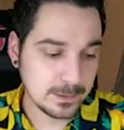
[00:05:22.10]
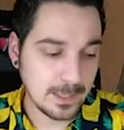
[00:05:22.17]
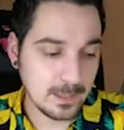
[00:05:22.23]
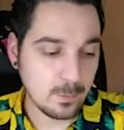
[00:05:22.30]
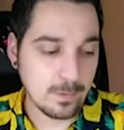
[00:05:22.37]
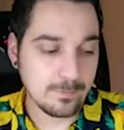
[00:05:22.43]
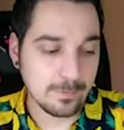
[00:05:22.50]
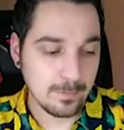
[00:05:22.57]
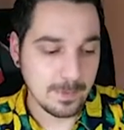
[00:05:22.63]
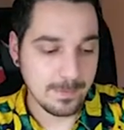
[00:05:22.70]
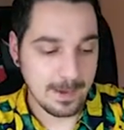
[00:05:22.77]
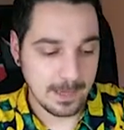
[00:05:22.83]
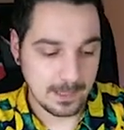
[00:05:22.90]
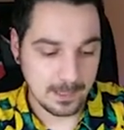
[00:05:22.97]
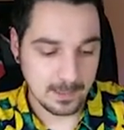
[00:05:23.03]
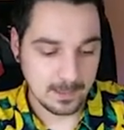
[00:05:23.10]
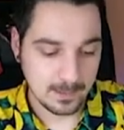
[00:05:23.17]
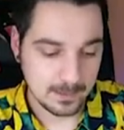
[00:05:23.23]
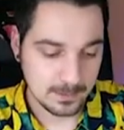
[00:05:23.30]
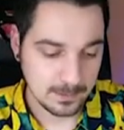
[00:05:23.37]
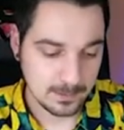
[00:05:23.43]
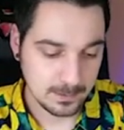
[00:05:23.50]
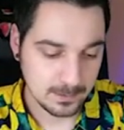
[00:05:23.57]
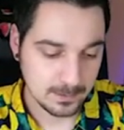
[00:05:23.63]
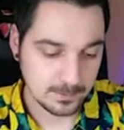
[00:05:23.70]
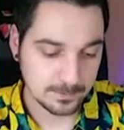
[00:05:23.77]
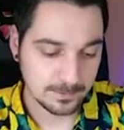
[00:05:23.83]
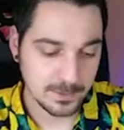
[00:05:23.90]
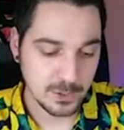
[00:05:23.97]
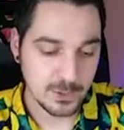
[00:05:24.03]
Take one from the back.
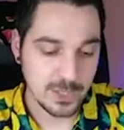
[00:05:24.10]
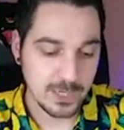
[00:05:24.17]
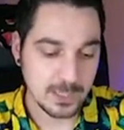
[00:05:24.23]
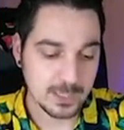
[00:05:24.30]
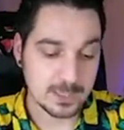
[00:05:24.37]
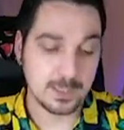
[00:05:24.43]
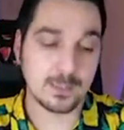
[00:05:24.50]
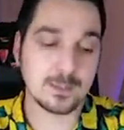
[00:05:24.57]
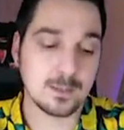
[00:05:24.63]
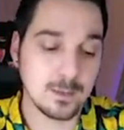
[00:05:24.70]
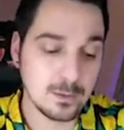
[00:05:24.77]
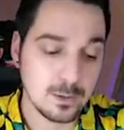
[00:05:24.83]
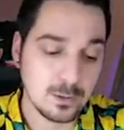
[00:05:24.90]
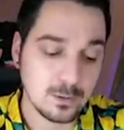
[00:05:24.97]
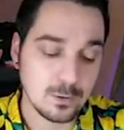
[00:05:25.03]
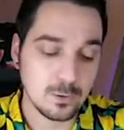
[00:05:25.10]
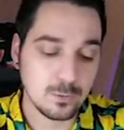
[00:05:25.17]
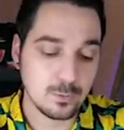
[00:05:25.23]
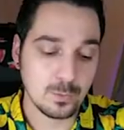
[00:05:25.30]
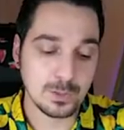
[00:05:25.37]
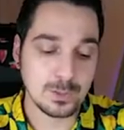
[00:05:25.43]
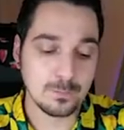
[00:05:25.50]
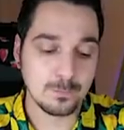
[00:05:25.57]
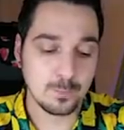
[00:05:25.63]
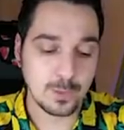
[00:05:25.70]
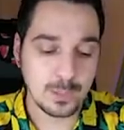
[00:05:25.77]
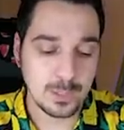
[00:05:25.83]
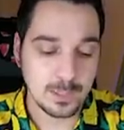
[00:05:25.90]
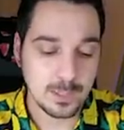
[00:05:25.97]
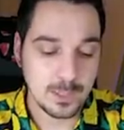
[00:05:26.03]
The Genesect. There's also a really
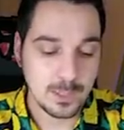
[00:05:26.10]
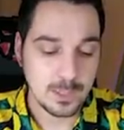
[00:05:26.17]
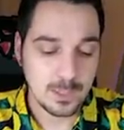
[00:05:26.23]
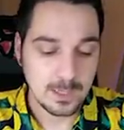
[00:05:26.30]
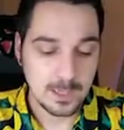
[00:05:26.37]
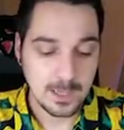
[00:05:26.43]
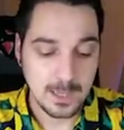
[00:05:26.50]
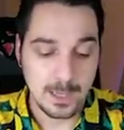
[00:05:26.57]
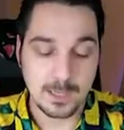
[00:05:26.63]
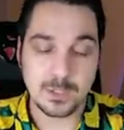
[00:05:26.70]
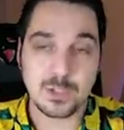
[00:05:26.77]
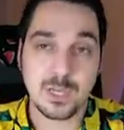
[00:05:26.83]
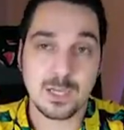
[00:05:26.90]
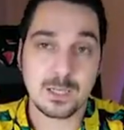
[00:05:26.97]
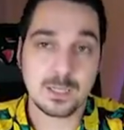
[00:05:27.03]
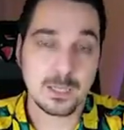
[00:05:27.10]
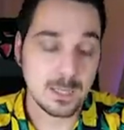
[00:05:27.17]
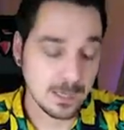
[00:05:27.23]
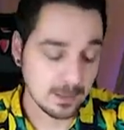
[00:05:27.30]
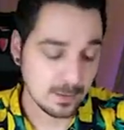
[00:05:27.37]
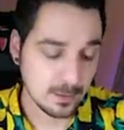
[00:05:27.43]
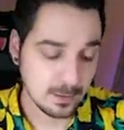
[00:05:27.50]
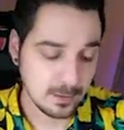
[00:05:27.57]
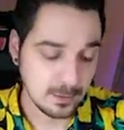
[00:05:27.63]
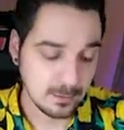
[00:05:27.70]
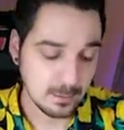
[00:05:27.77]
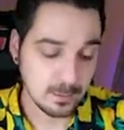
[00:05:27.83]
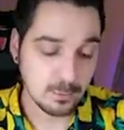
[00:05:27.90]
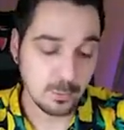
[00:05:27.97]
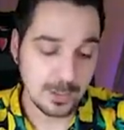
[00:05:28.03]
pretty uh, Genesect,
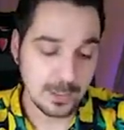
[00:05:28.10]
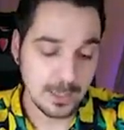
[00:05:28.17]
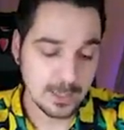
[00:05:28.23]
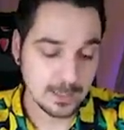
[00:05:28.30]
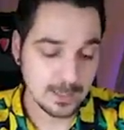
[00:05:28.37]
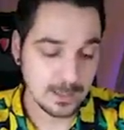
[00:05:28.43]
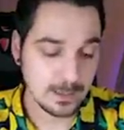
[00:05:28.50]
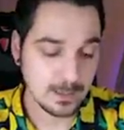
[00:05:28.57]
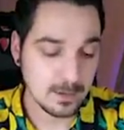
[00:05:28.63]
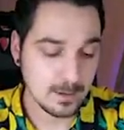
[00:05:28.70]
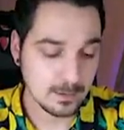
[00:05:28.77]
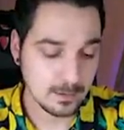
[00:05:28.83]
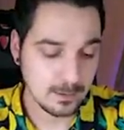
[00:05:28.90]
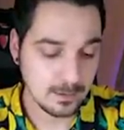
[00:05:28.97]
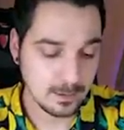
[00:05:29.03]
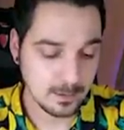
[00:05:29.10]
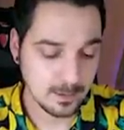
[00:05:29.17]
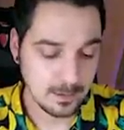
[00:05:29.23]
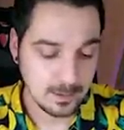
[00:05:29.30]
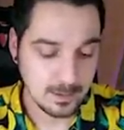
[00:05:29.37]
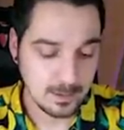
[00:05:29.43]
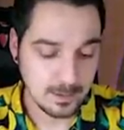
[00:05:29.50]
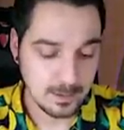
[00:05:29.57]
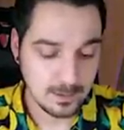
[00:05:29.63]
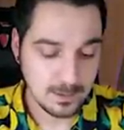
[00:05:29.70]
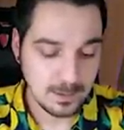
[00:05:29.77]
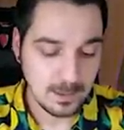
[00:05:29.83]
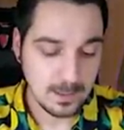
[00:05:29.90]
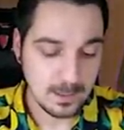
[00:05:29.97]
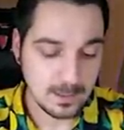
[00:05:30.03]
the breakdancing card.
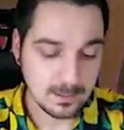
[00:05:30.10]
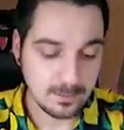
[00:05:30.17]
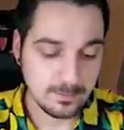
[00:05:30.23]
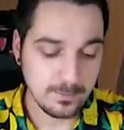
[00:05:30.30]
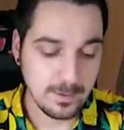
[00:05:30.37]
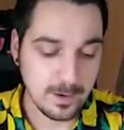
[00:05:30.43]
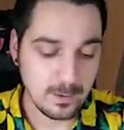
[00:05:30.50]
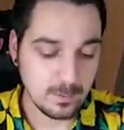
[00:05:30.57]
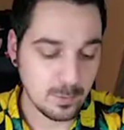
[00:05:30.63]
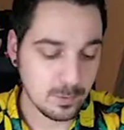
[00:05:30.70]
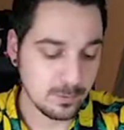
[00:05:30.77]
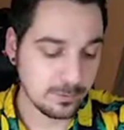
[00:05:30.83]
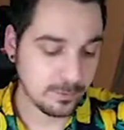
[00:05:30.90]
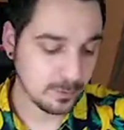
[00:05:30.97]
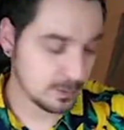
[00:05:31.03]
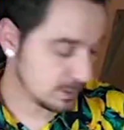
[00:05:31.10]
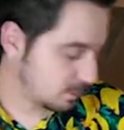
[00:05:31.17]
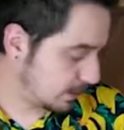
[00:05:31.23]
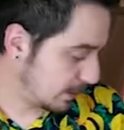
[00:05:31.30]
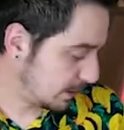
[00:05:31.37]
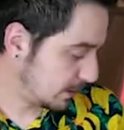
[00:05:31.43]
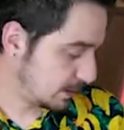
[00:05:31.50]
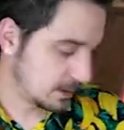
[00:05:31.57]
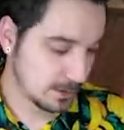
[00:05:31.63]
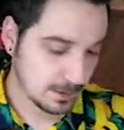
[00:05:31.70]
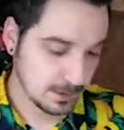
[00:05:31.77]
It's very beautiful as well.